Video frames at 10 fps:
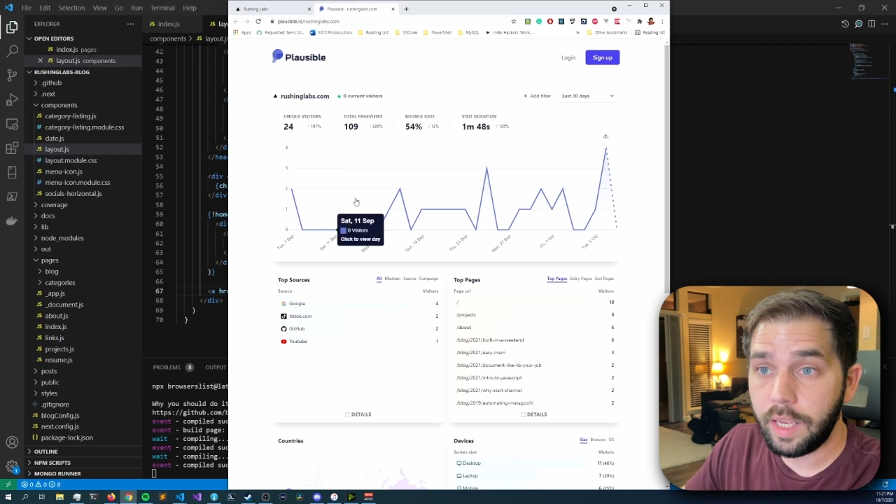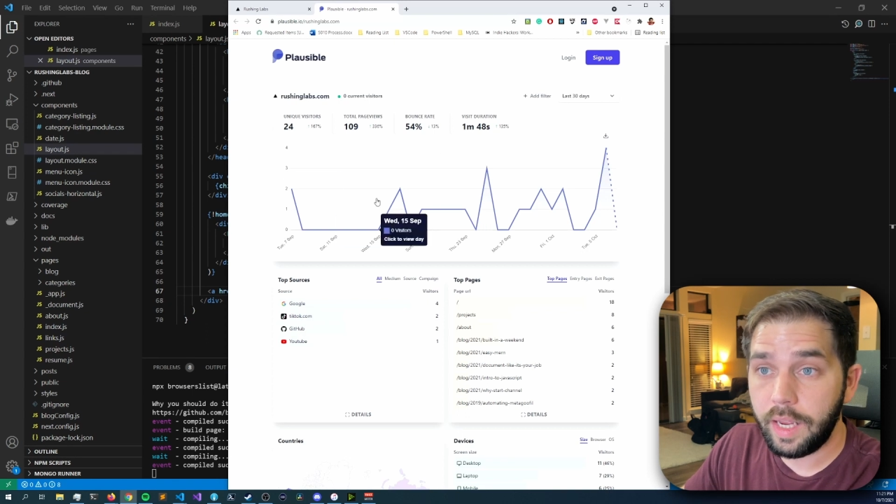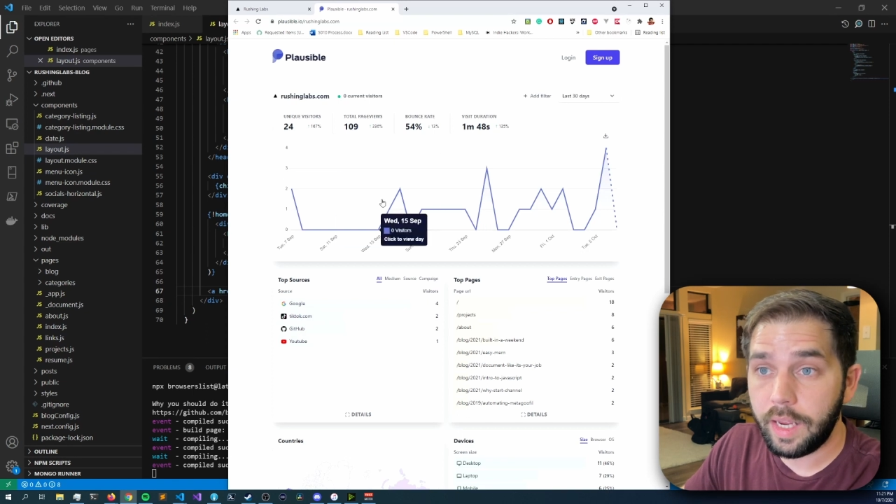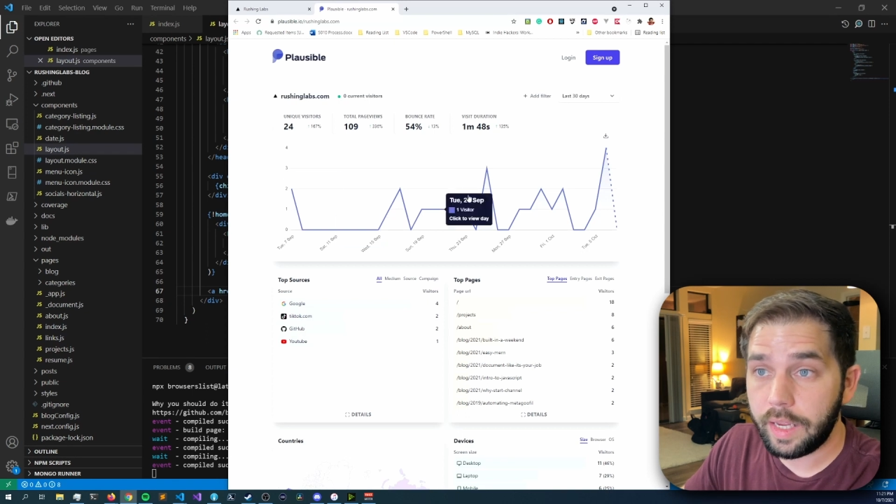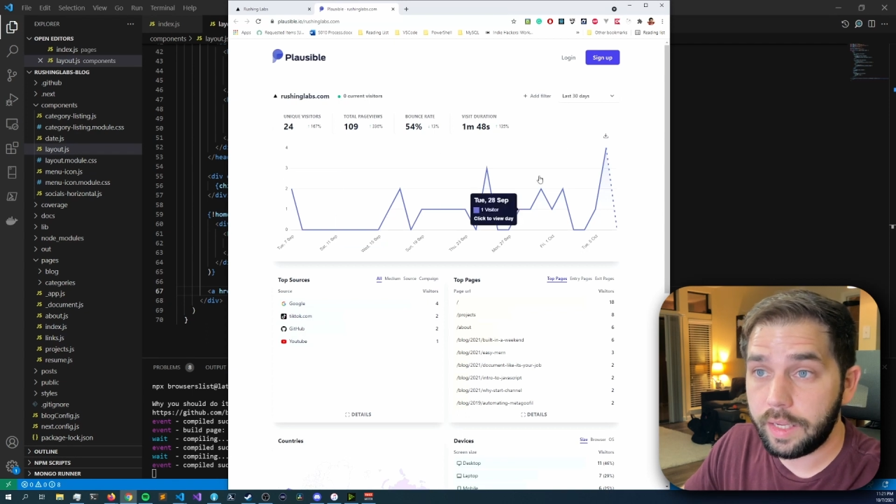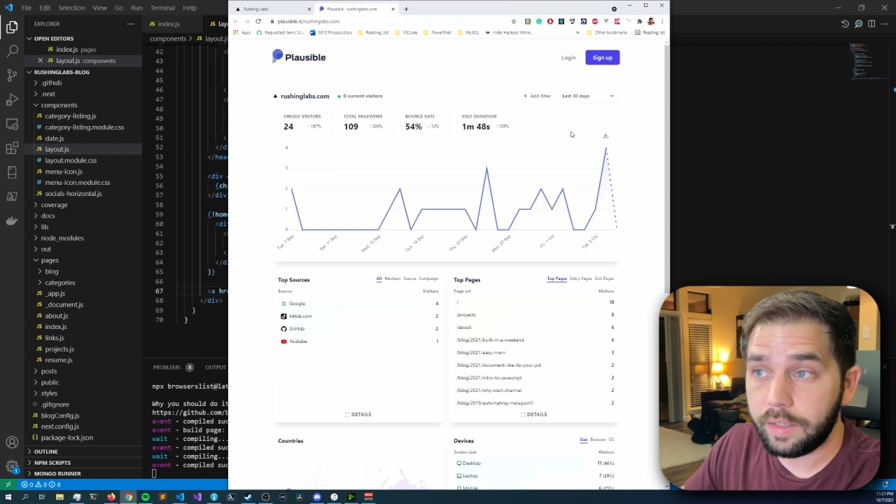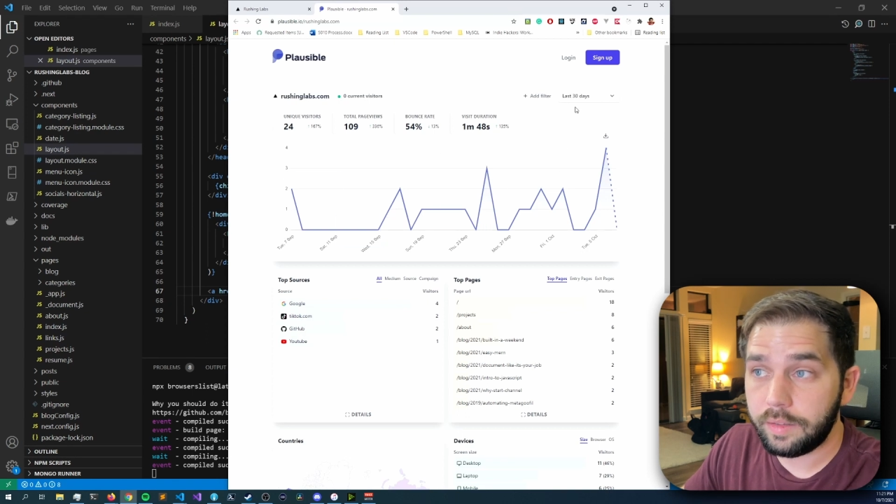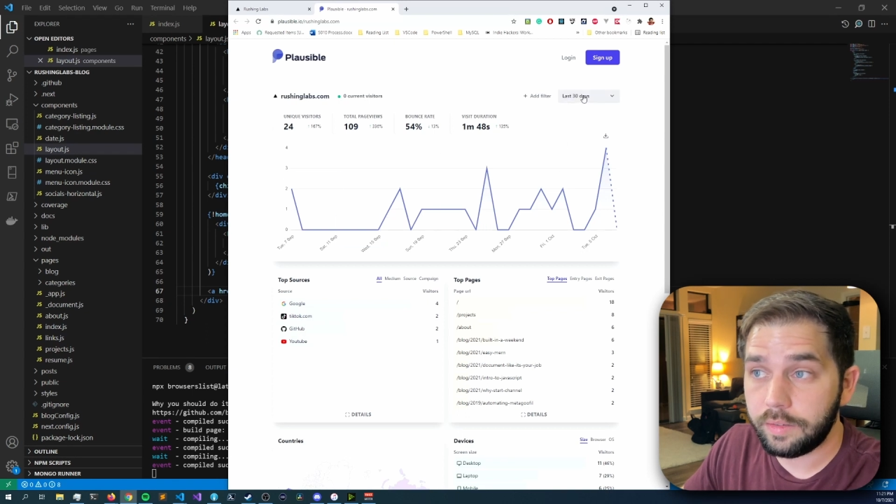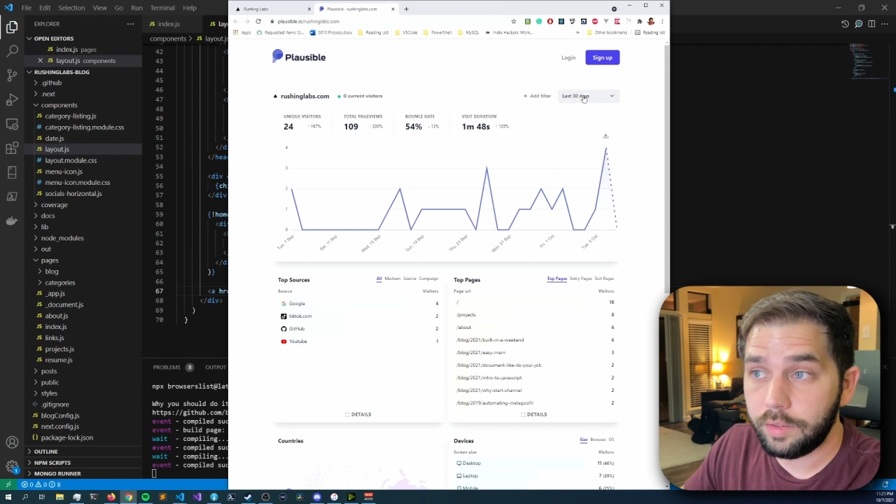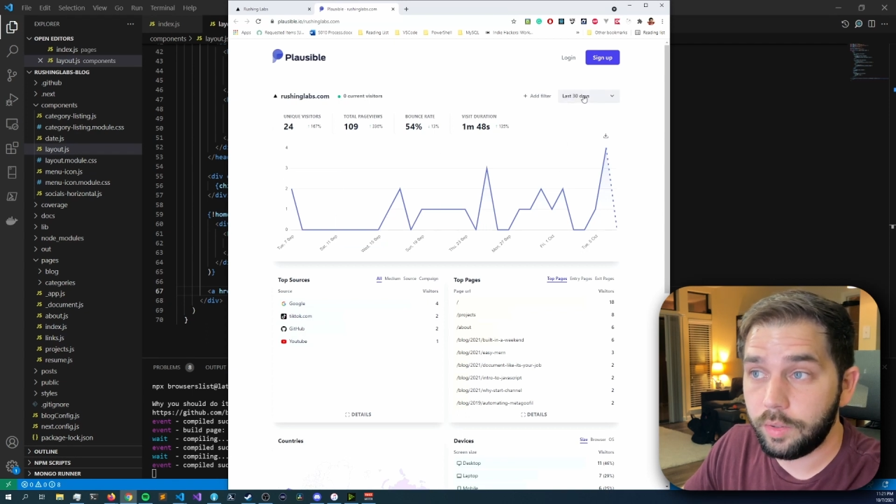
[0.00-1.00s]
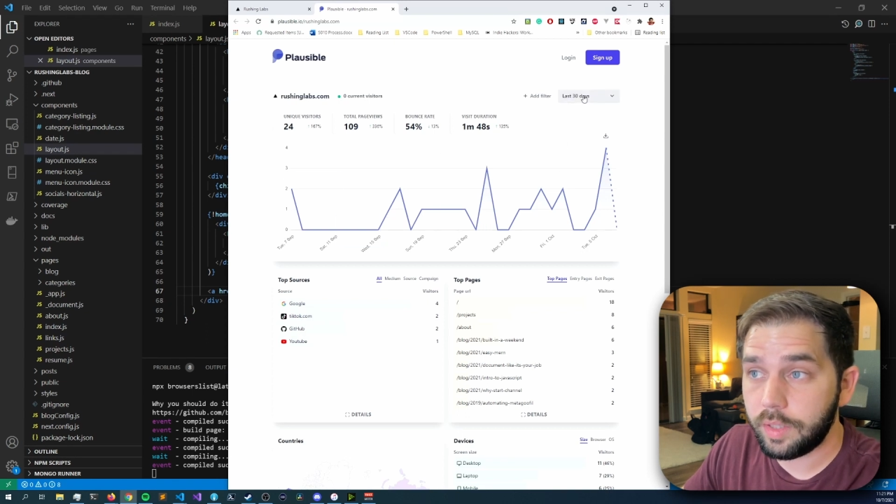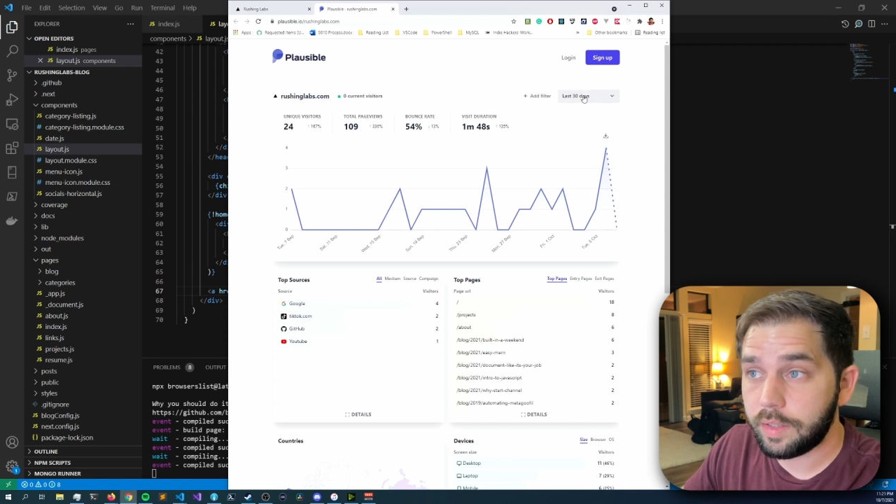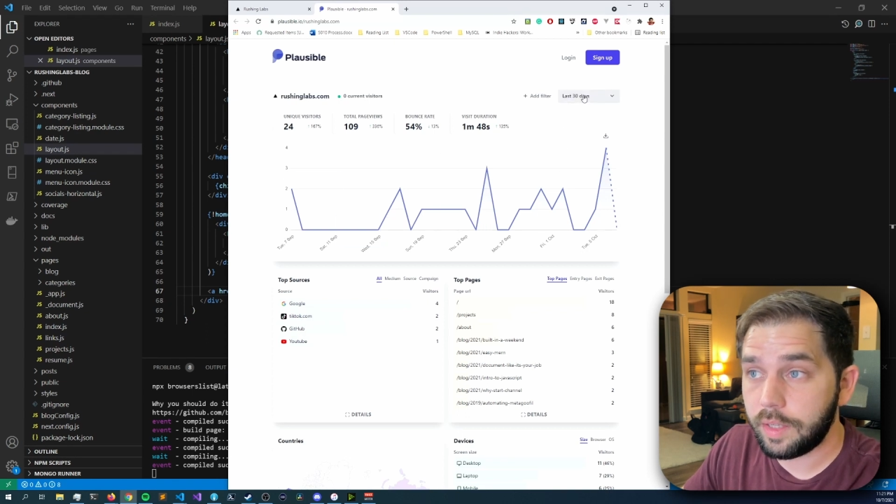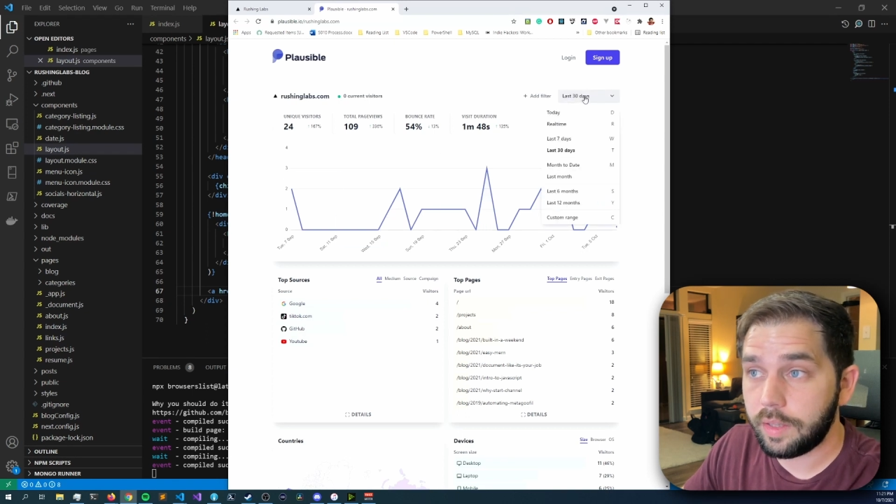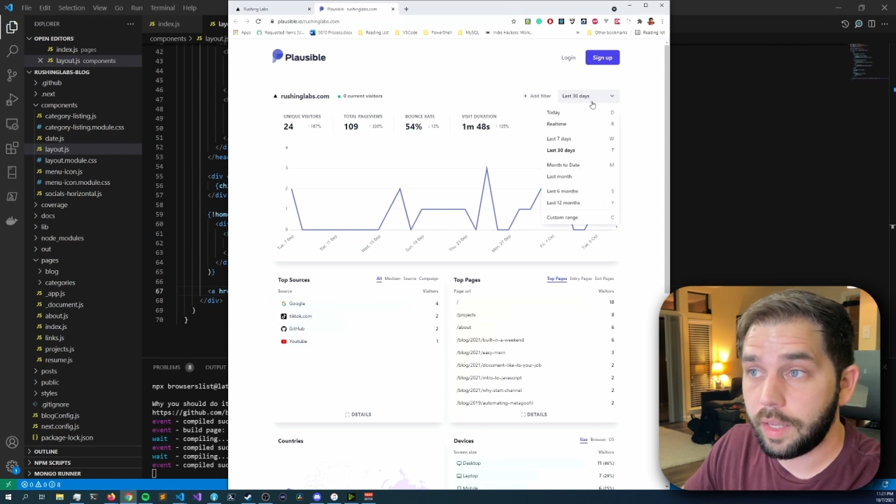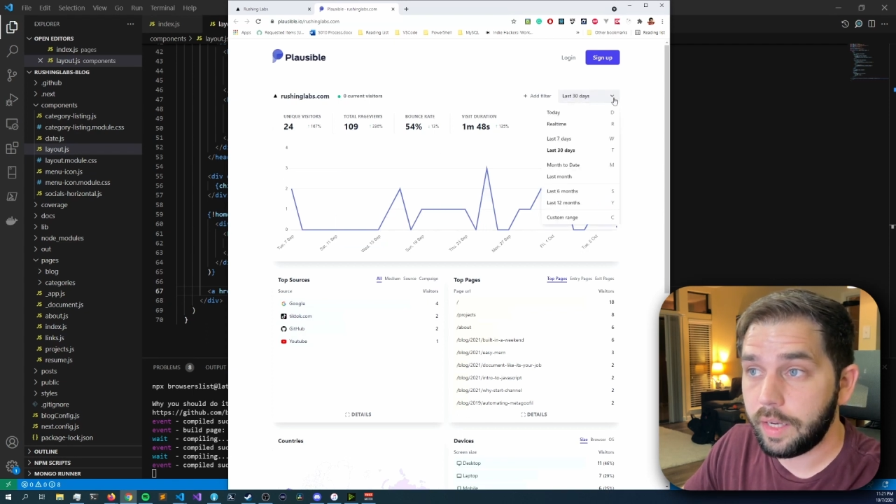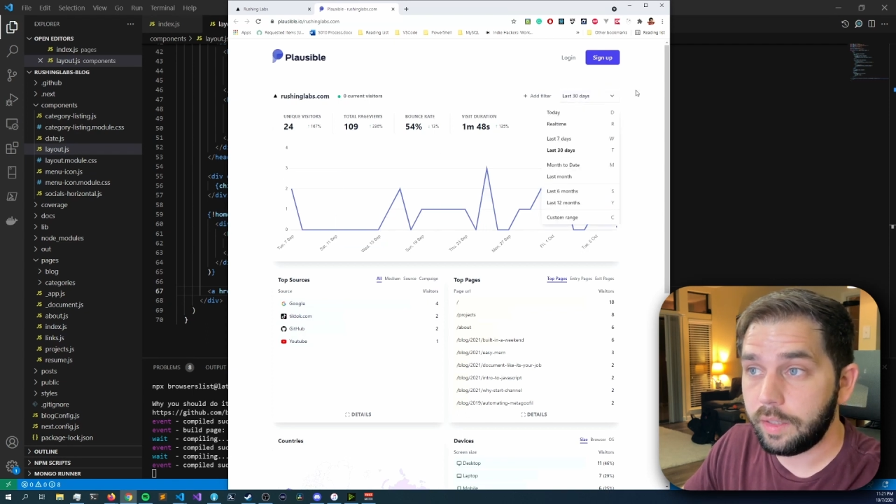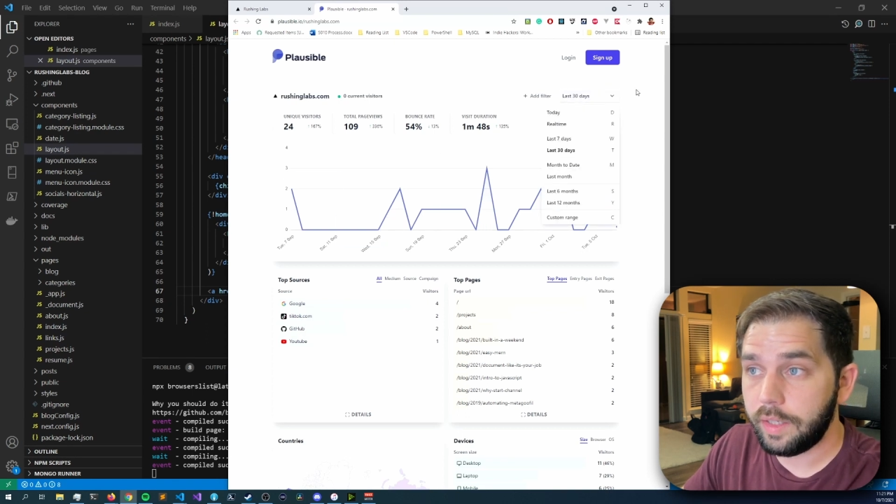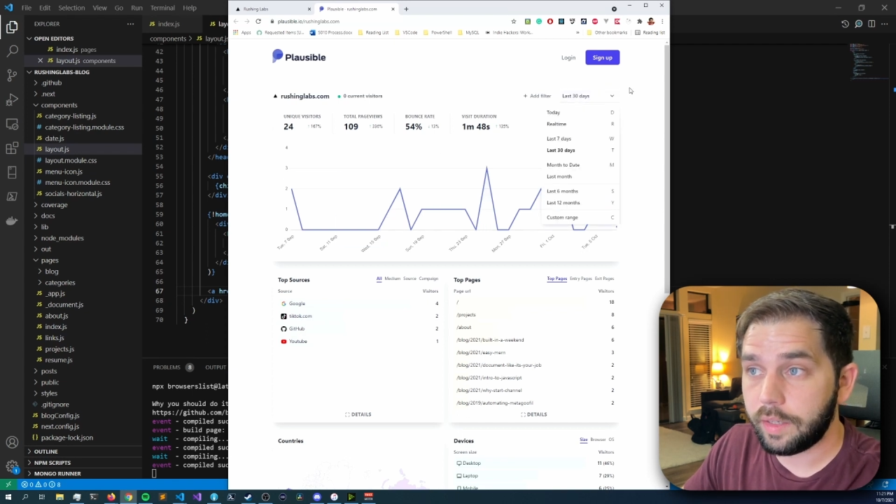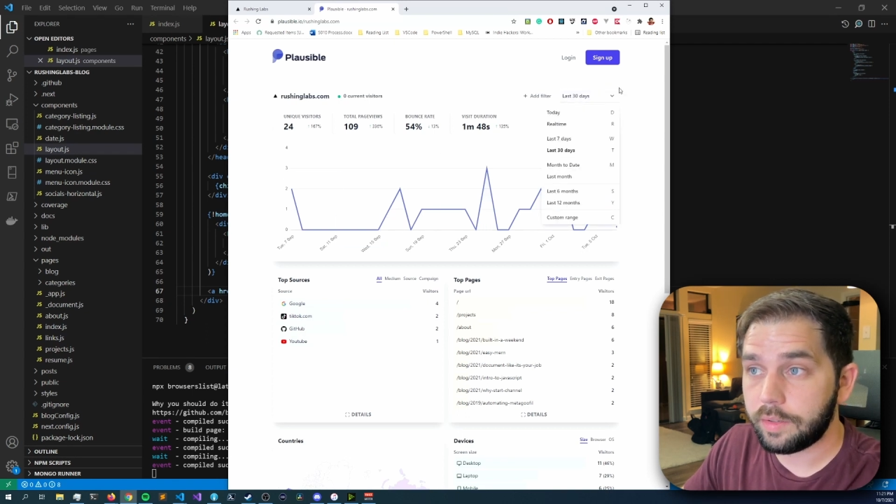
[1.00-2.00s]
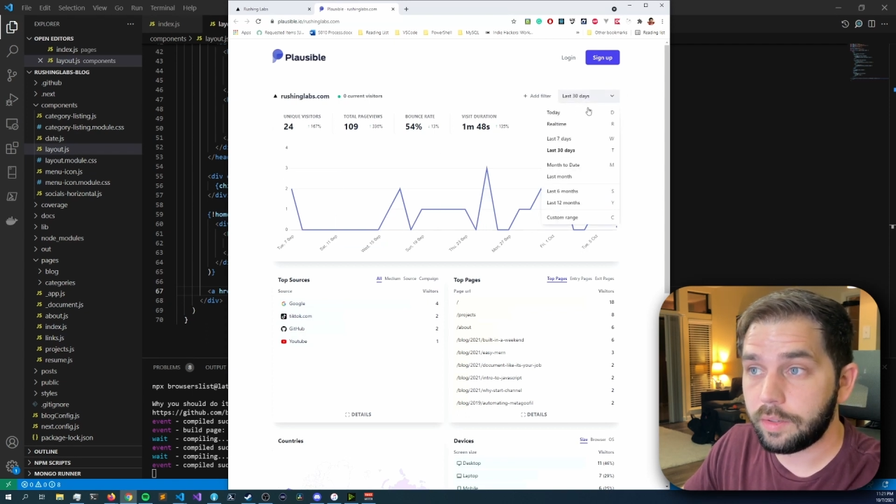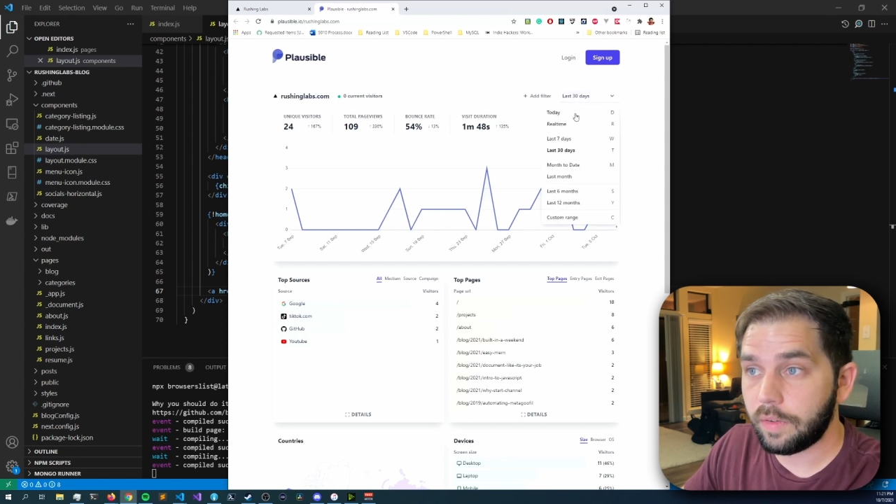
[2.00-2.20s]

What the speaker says: and you can see the analytics